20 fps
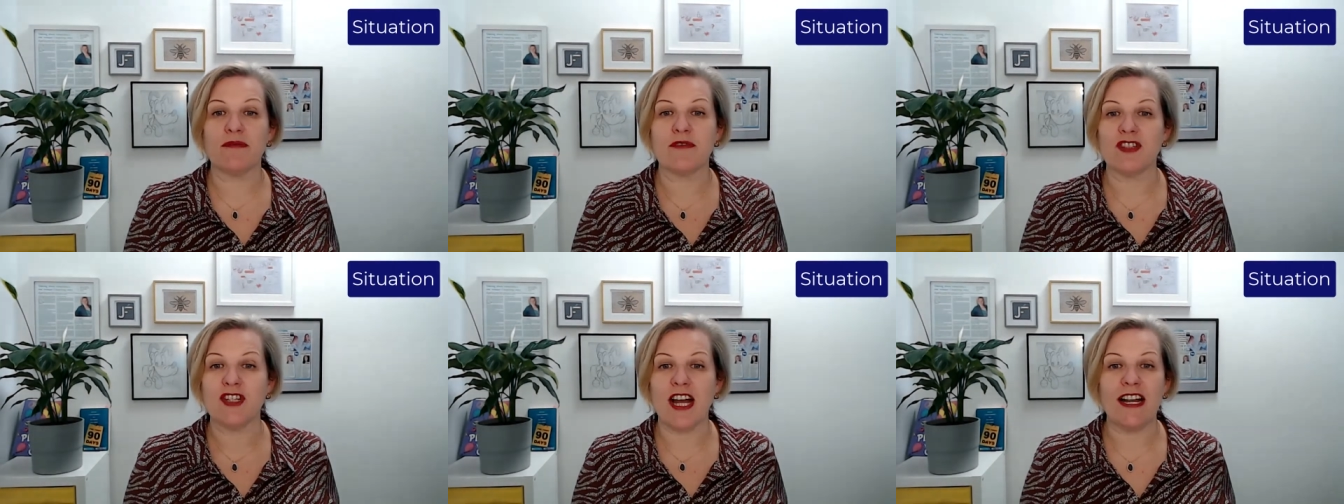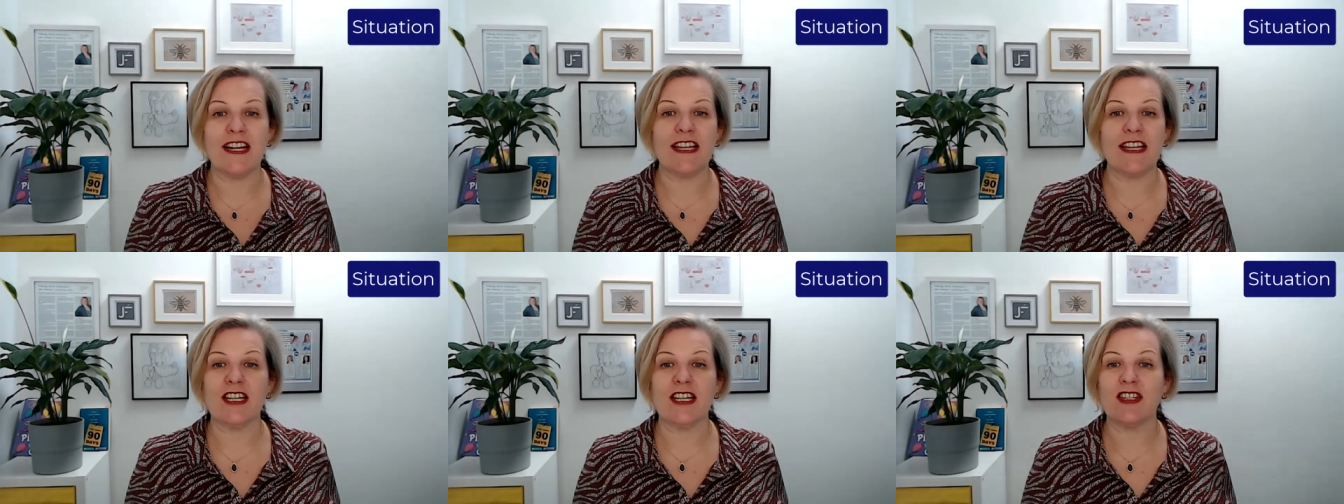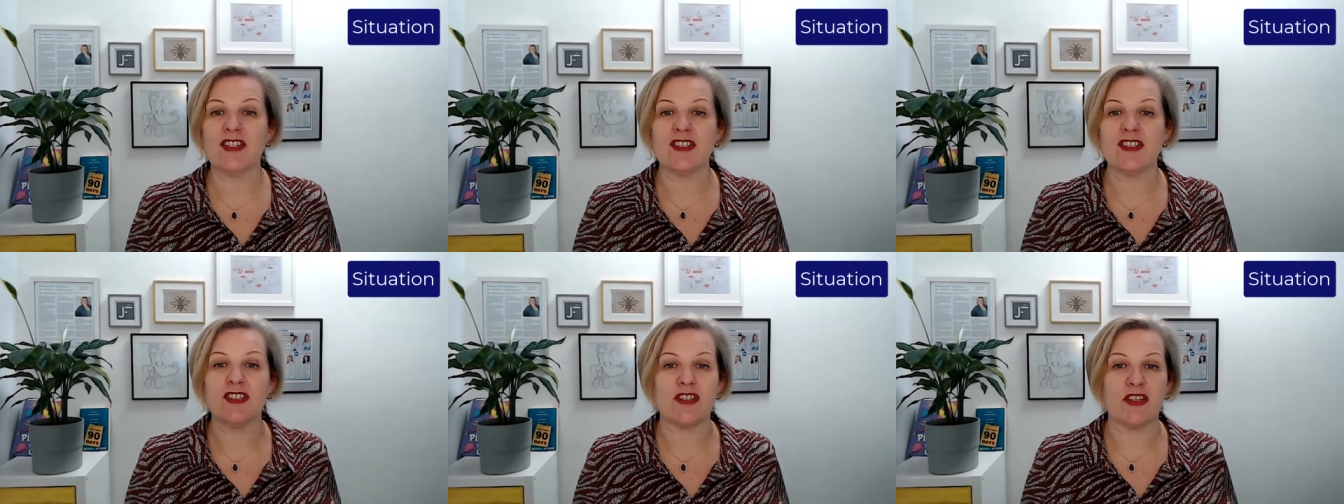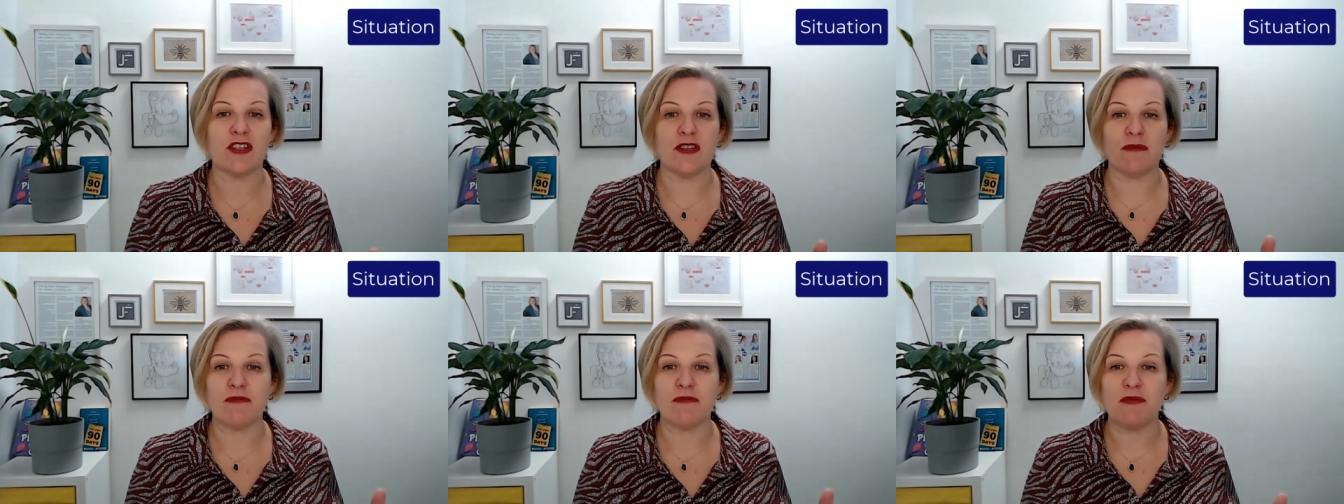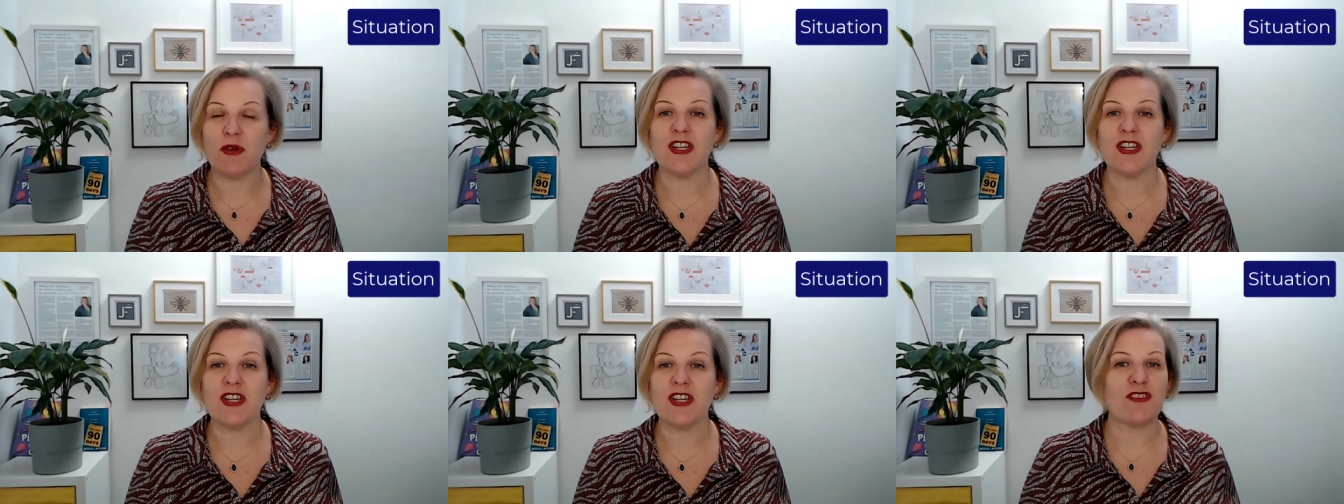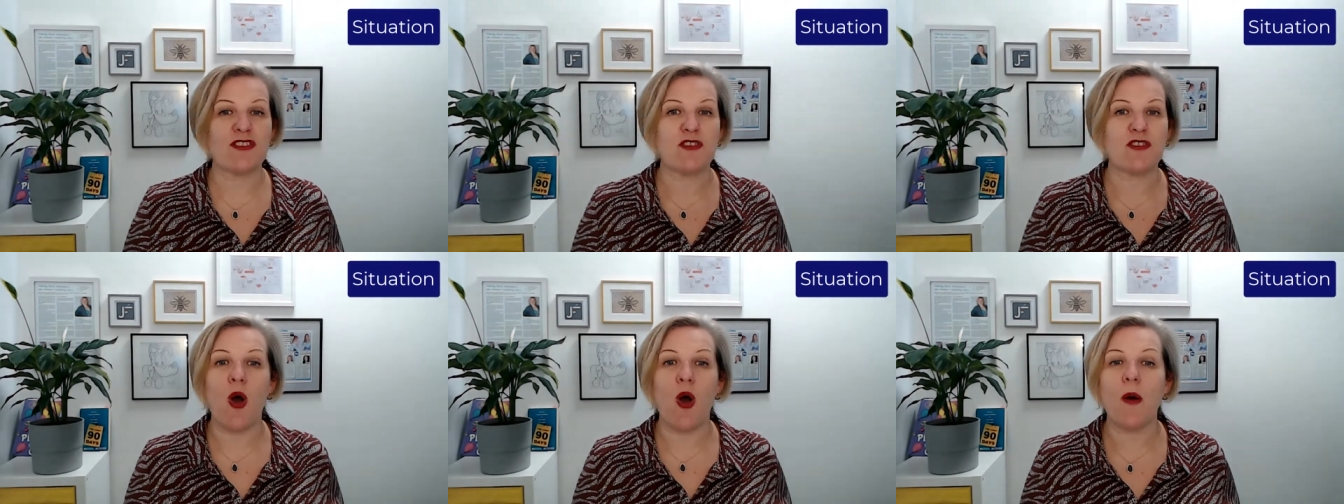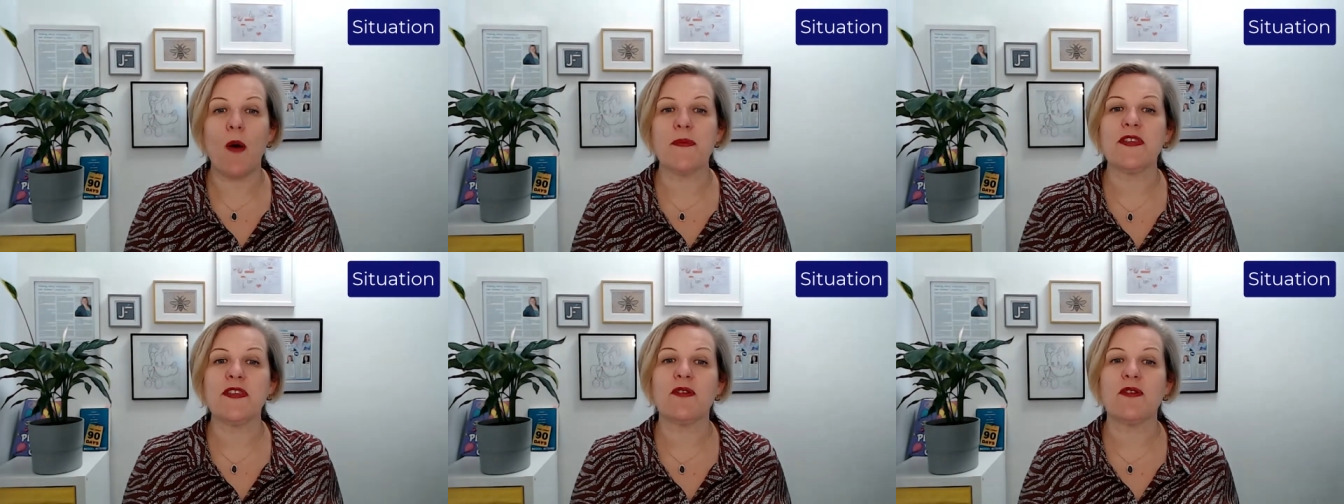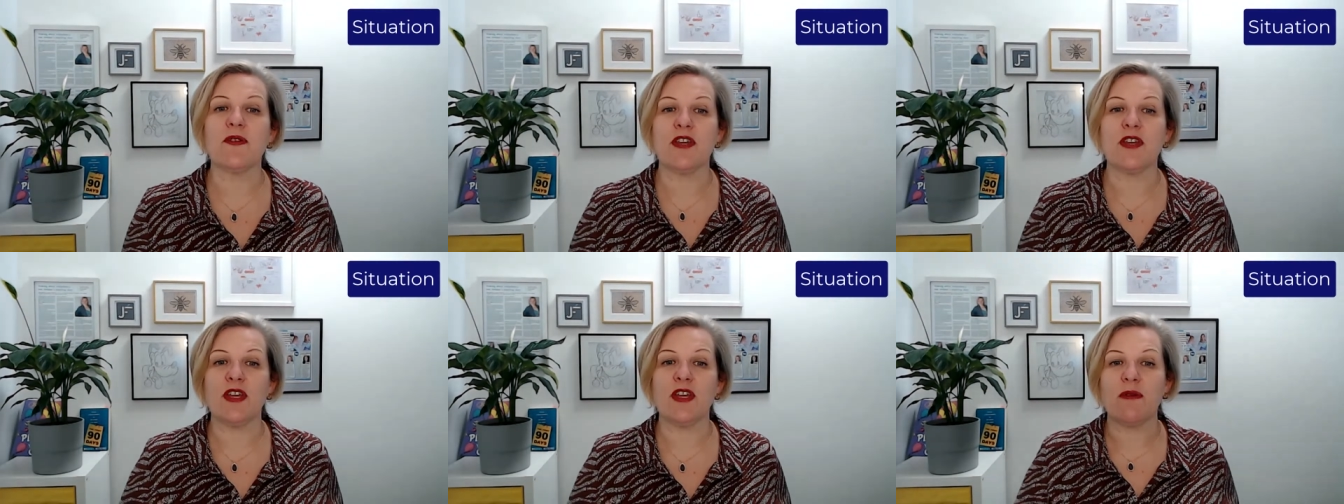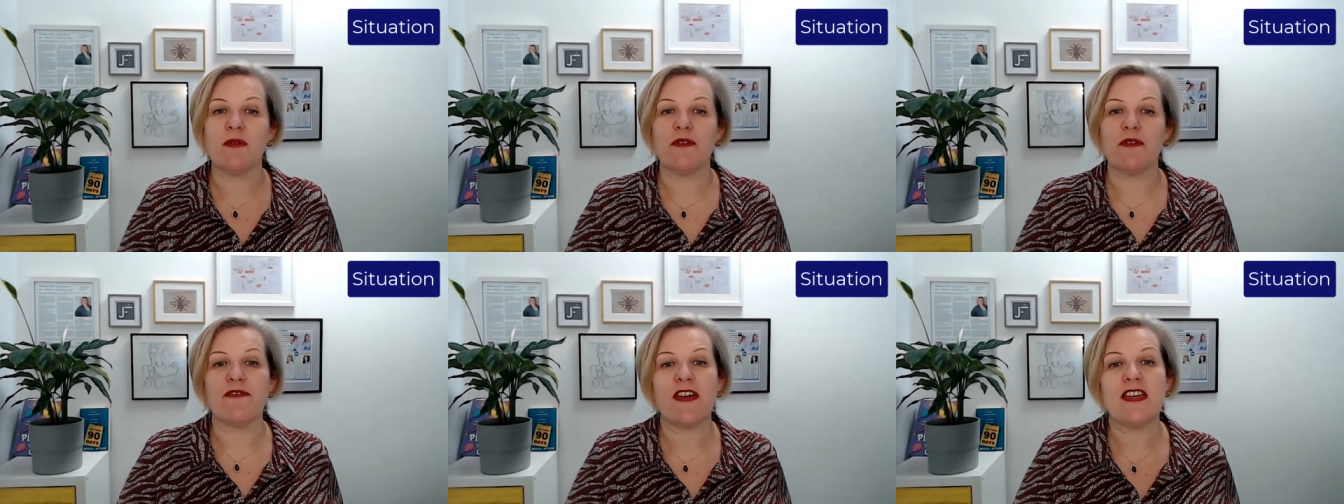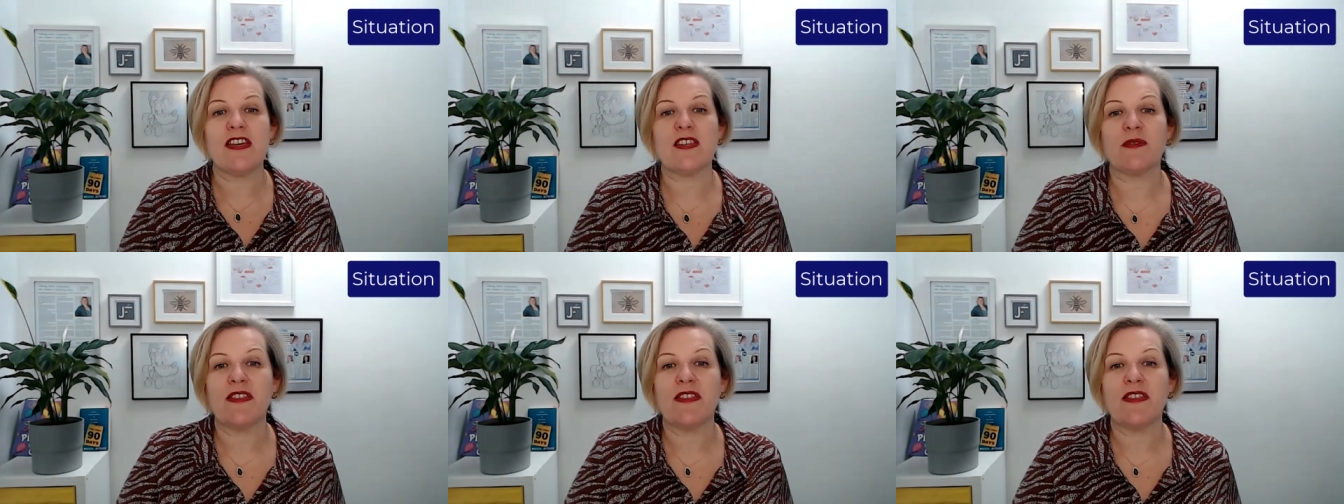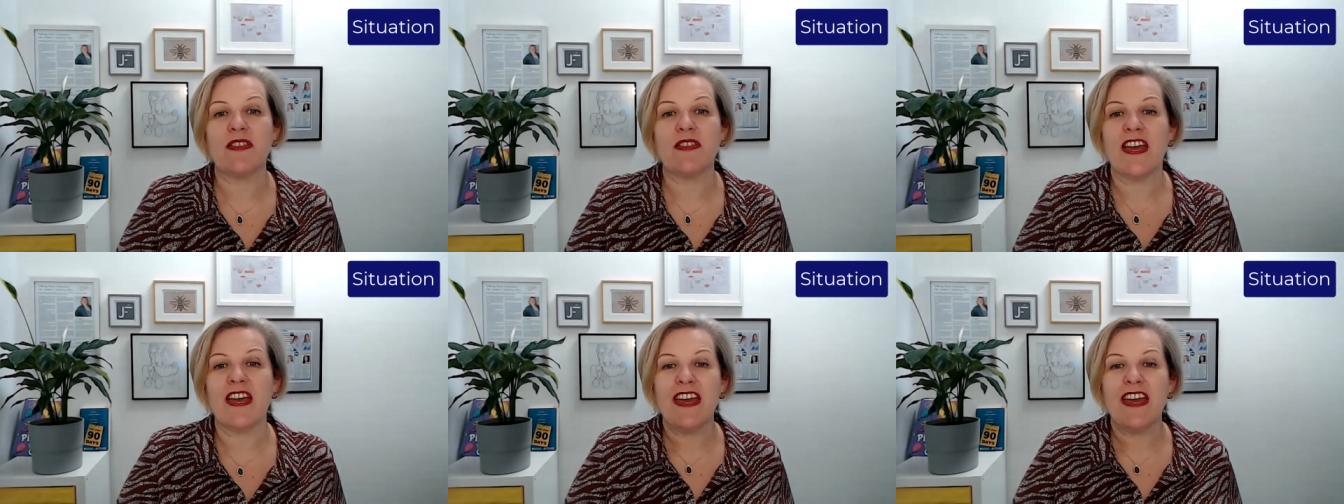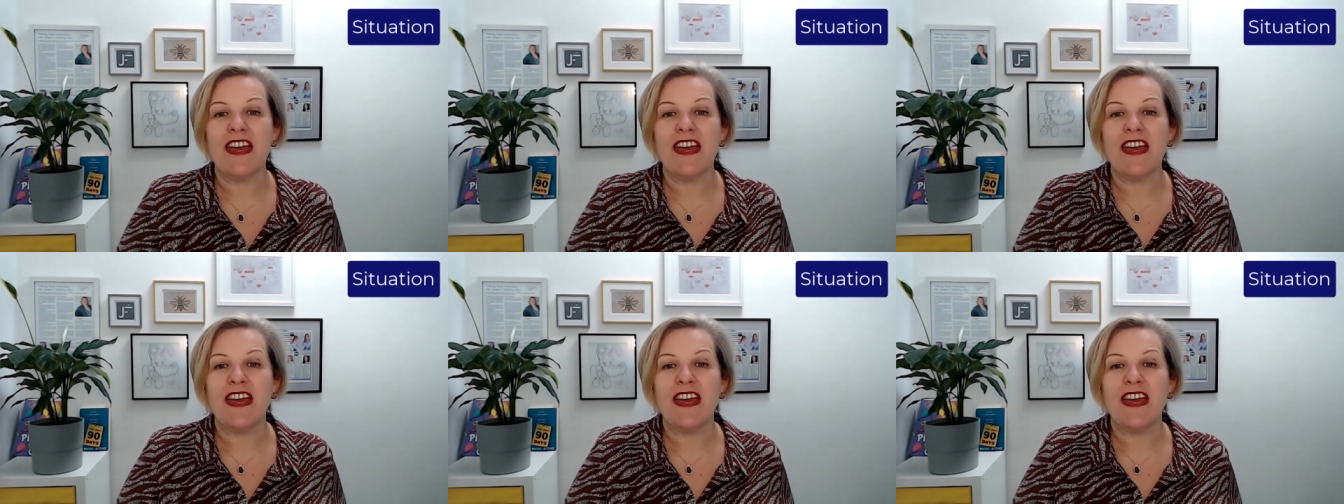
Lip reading: challenge, the project or obstacle that you were faced with.